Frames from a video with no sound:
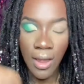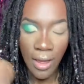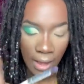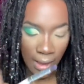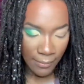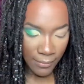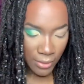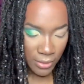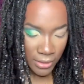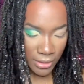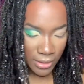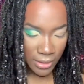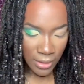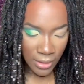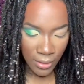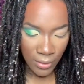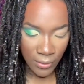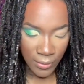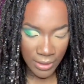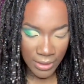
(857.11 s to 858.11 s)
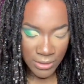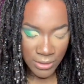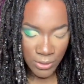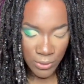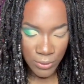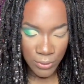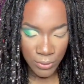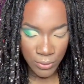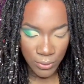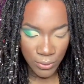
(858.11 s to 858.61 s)
I'm gonna go
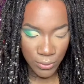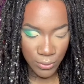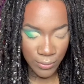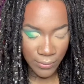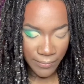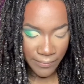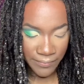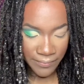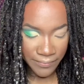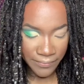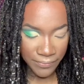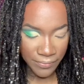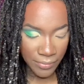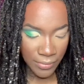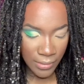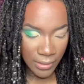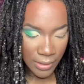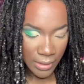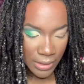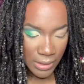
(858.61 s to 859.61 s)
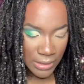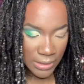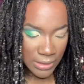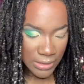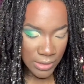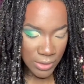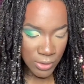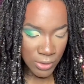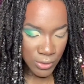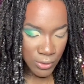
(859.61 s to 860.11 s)
into
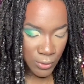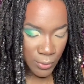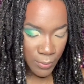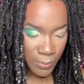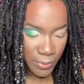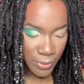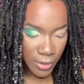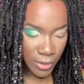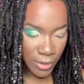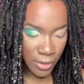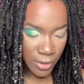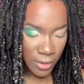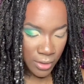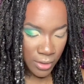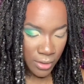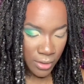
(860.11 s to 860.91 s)
this super